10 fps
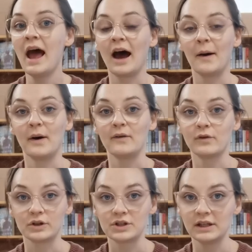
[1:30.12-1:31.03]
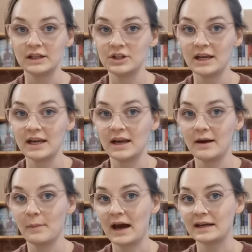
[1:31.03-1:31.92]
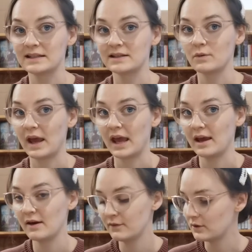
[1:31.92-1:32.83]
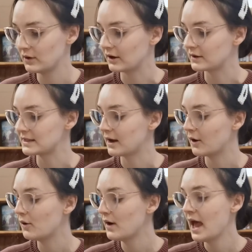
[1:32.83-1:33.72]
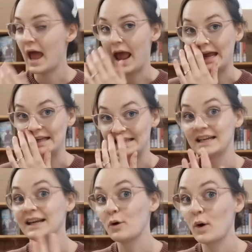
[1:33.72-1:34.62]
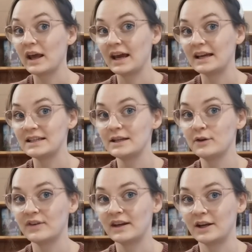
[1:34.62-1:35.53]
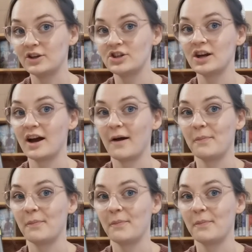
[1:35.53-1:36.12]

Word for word: Unfortunately, she passed away a few years ago and didn't quite get to finish